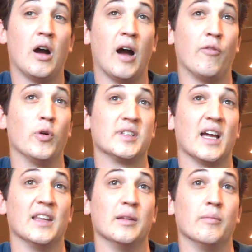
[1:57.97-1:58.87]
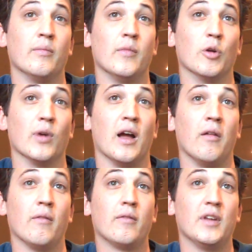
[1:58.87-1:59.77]
I've always had them around
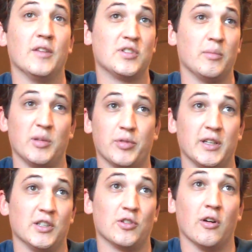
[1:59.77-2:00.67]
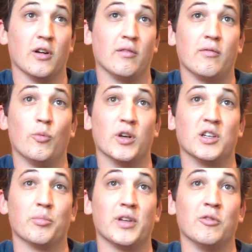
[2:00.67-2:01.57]
if somebody played guitar and wanted
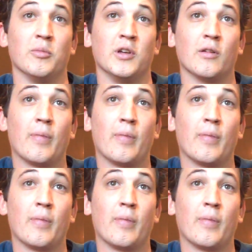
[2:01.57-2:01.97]
to play with me.